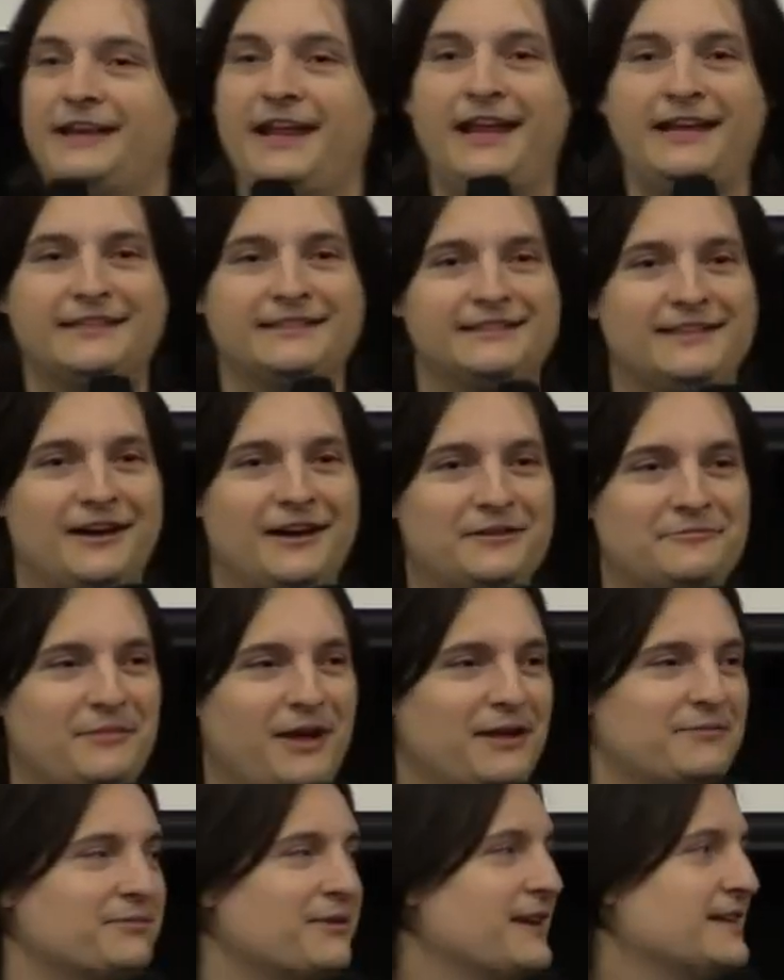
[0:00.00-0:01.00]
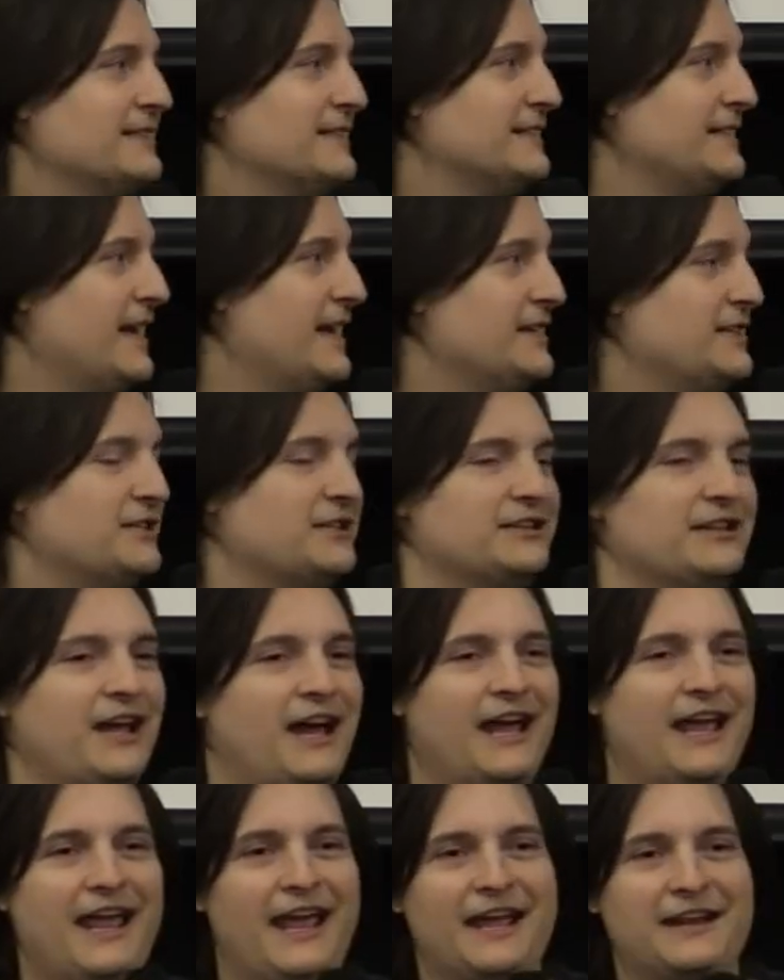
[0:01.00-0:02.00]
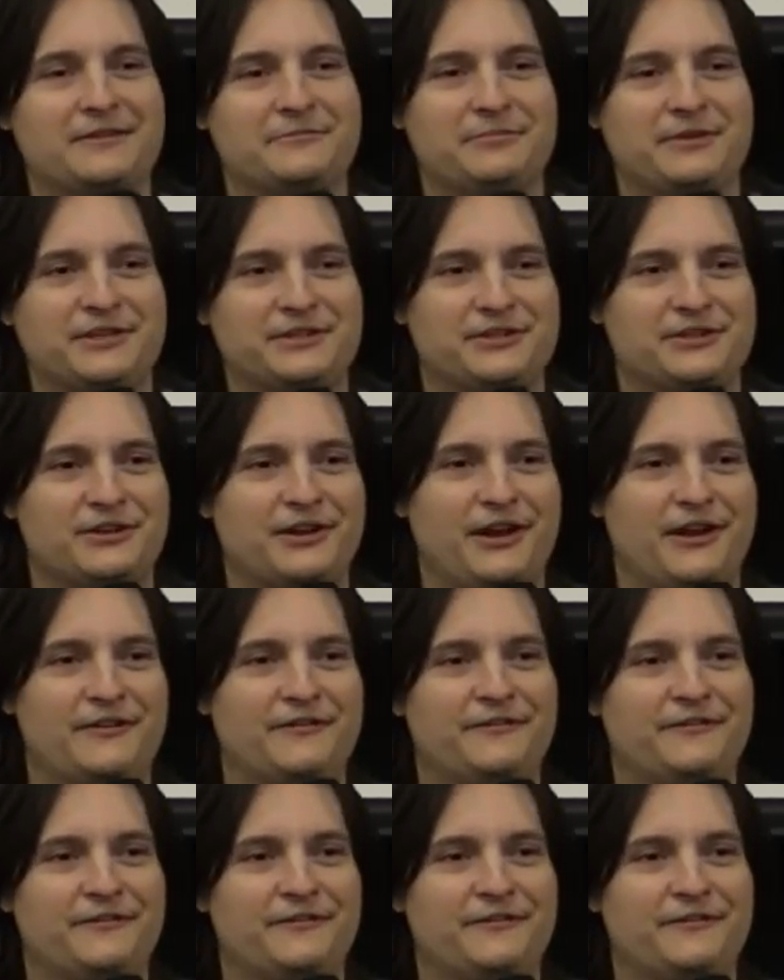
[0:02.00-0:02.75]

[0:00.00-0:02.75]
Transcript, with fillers: Next on my presentation, I had a picture